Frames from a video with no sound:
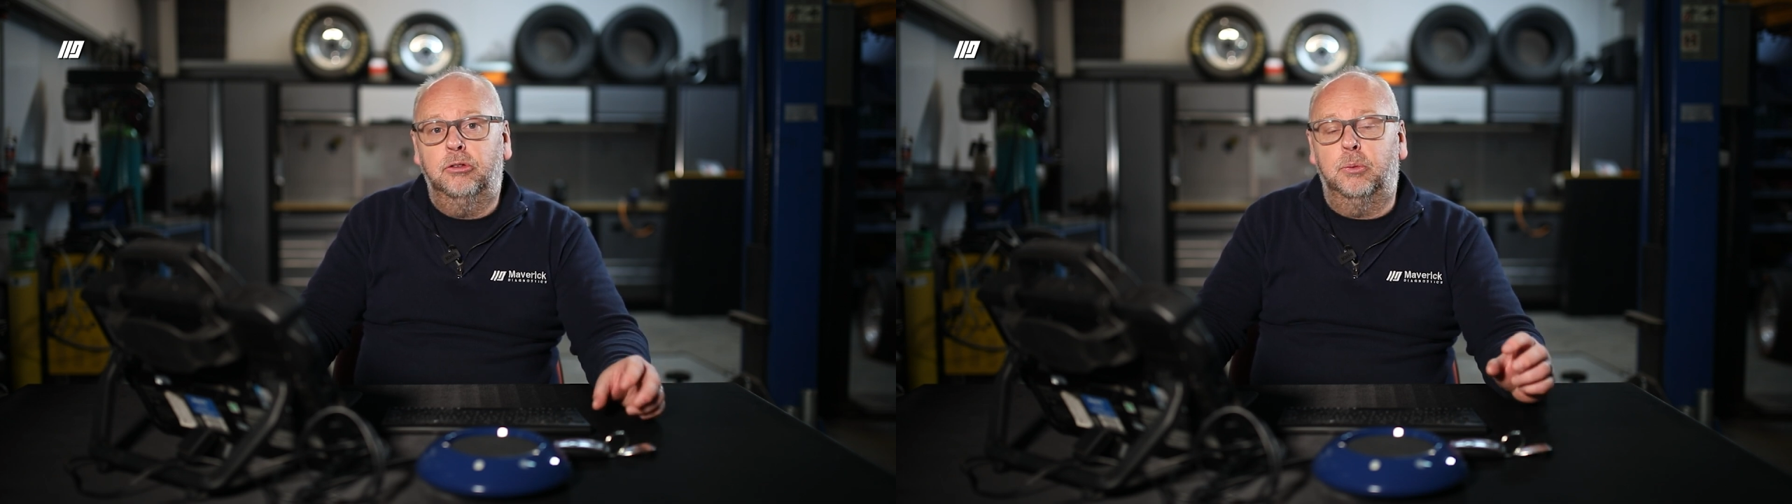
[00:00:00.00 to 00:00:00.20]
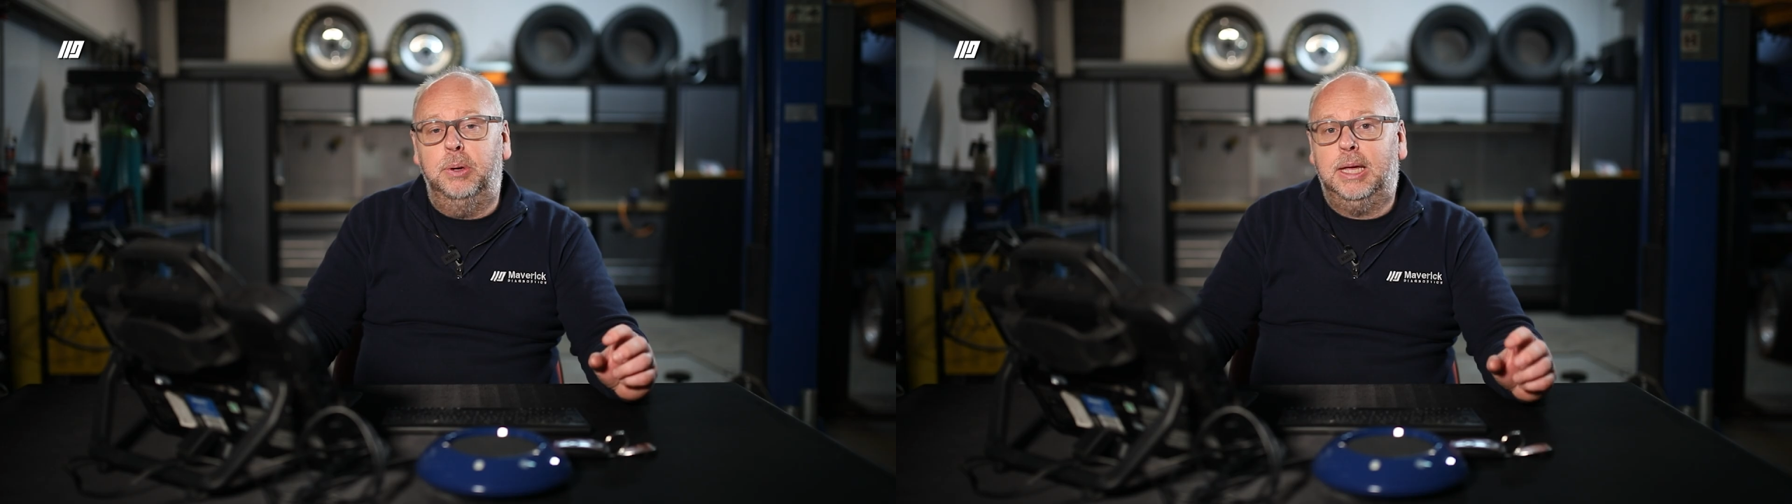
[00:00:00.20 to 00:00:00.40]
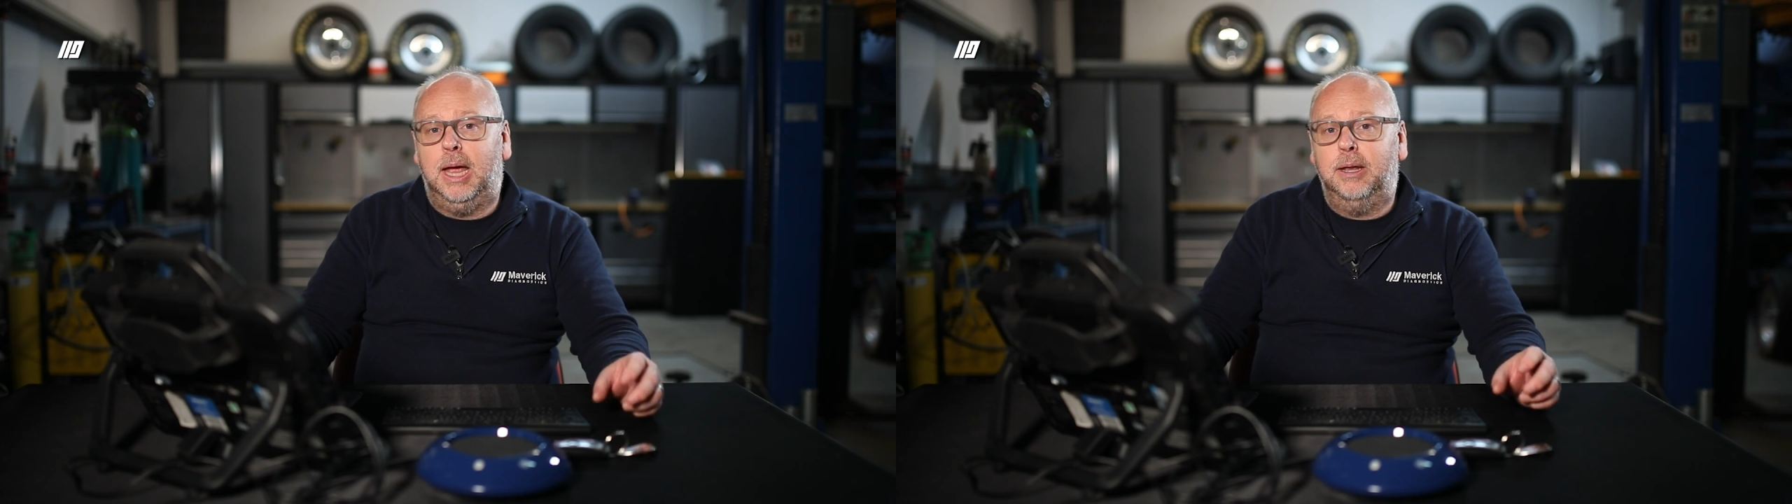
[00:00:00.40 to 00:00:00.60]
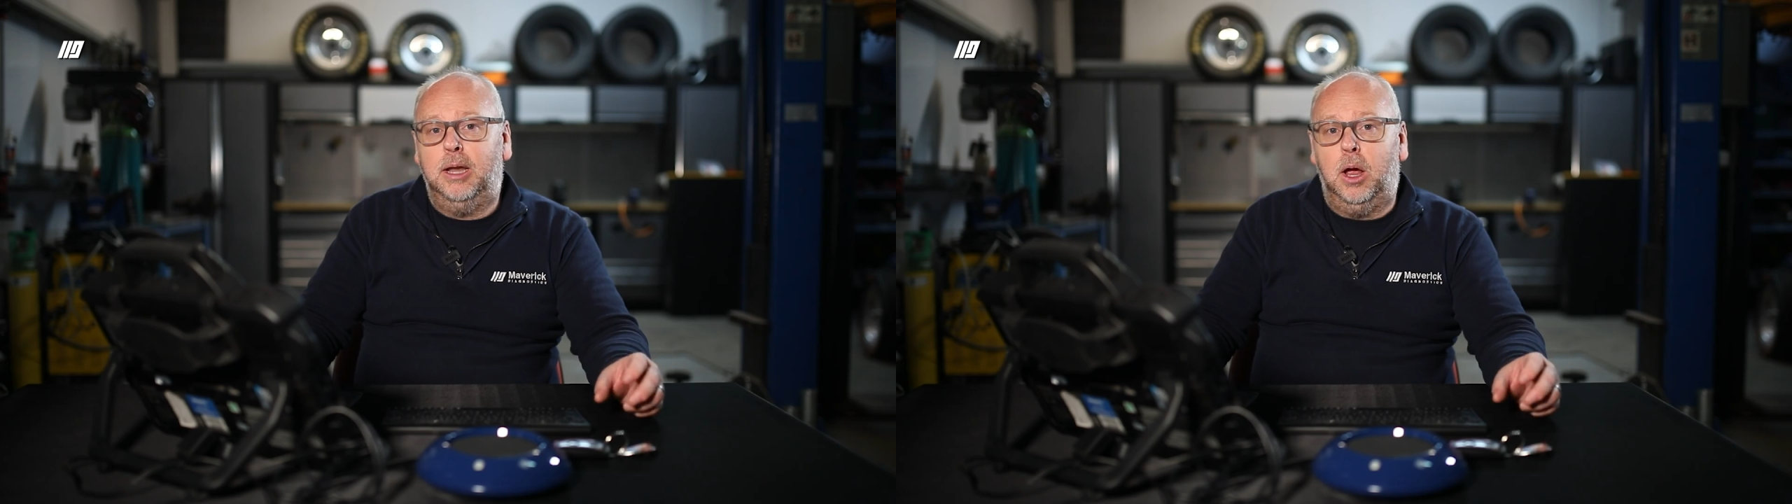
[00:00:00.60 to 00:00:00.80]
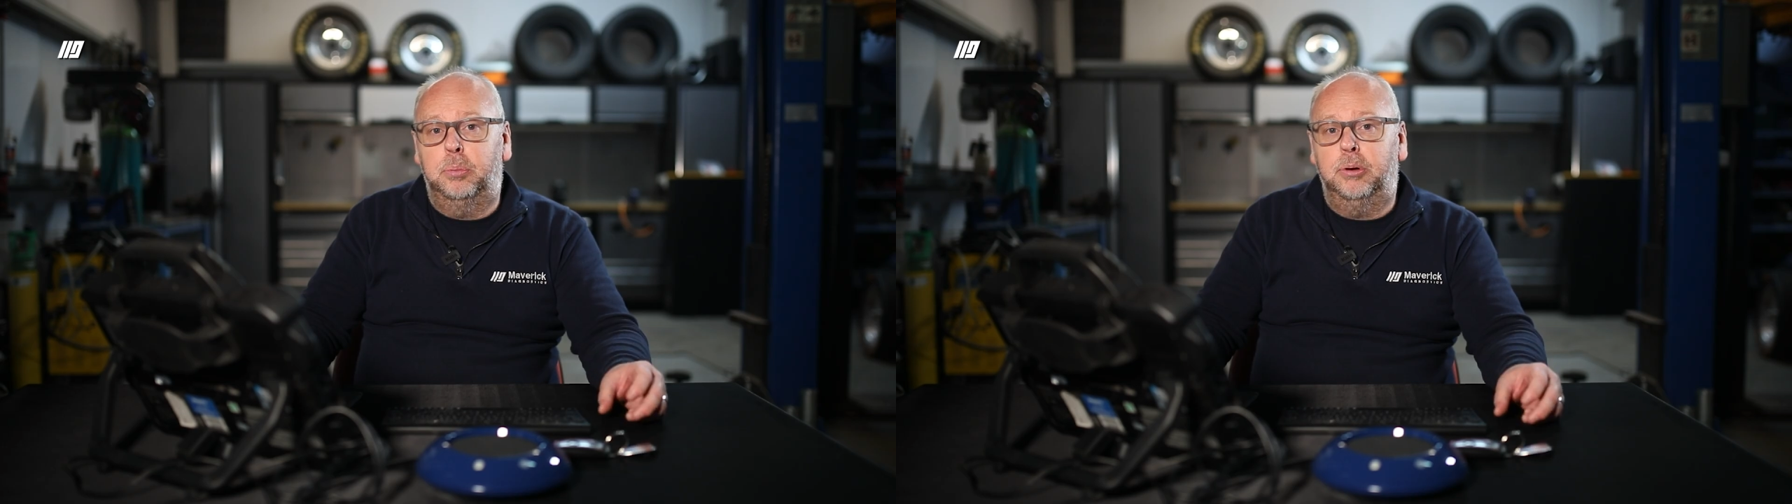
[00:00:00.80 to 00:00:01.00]
So we
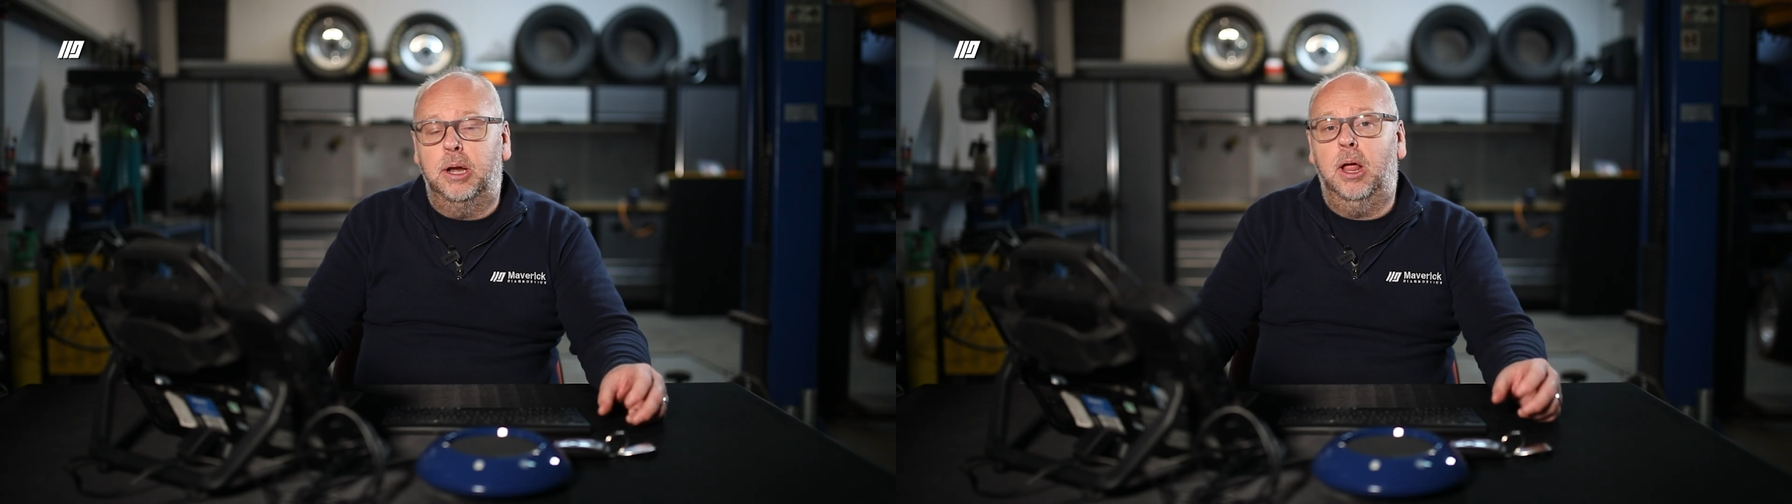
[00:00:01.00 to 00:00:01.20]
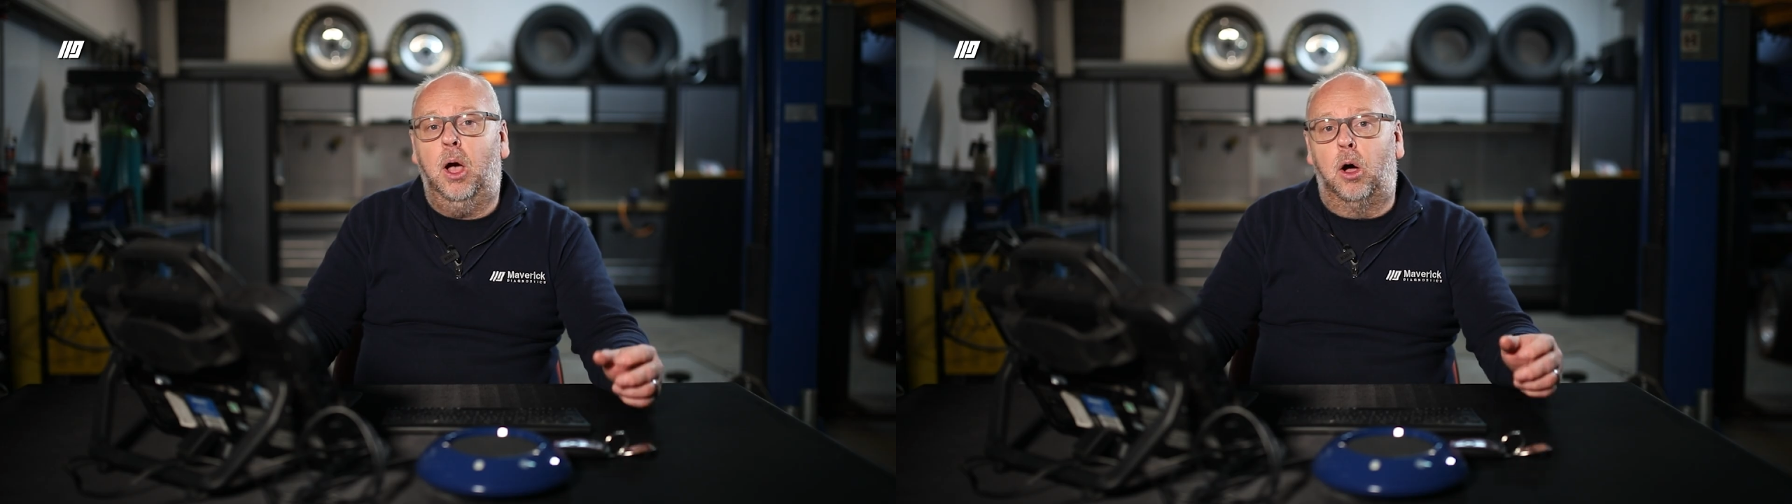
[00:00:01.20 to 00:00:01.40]
can now print